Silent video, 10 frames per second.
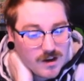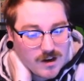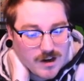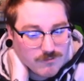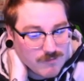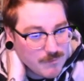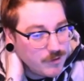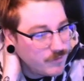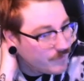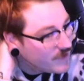Alright,
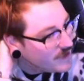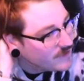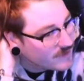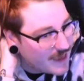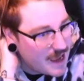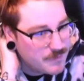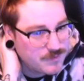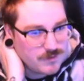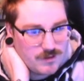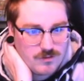Raboot is
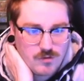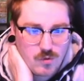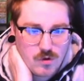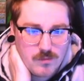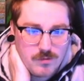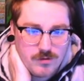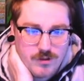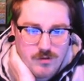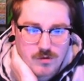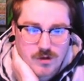absolutely adorable.
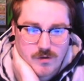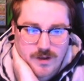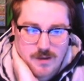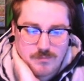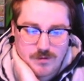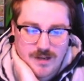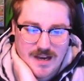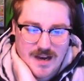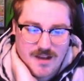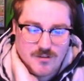You are going up pretty
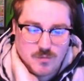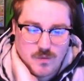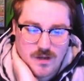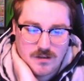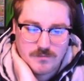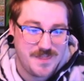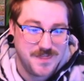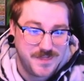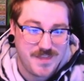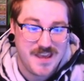high as well.
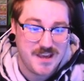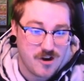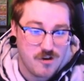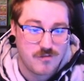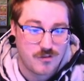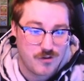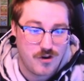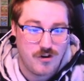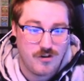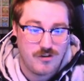Think
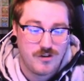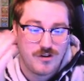overall.